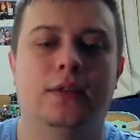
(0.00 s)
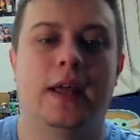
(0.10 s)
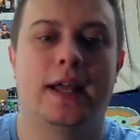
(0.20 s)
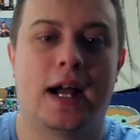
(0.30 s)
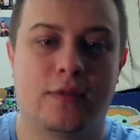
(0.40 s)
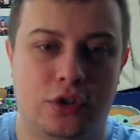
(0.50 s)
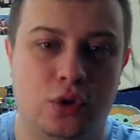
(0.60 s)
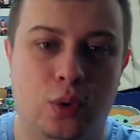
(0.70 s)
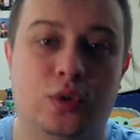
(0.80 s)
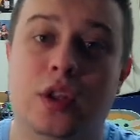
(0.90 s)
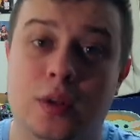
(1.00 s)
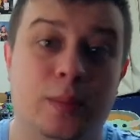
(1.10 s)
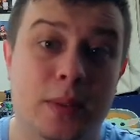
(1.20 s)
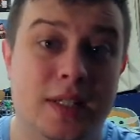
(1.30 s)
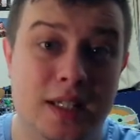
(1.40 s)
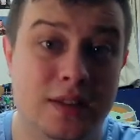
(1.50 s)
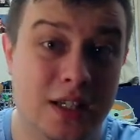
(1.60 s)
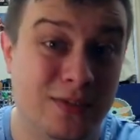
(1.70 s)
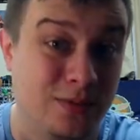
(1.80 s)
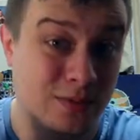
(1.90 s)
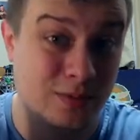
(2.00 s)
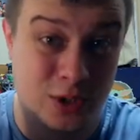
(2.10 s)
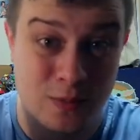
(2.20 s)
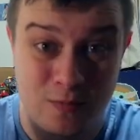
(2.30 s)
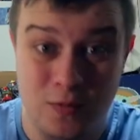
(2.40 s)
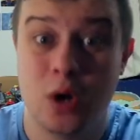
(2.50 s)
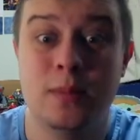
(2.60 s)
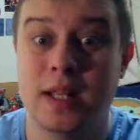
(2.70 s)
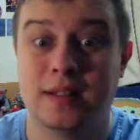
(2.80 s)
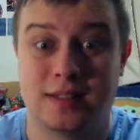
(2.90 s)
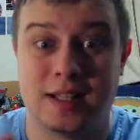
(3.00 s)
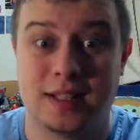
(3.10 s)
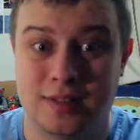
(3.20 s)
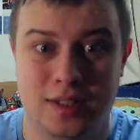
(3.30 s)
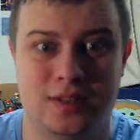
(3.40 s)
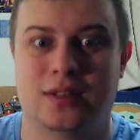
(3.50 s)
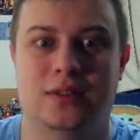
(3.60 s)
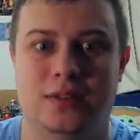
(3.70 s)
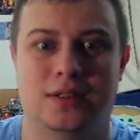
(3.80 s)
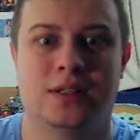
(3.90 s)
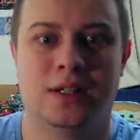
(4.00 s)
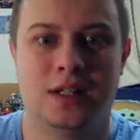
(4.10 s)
They have a source at the BBC that have confirmed its existence.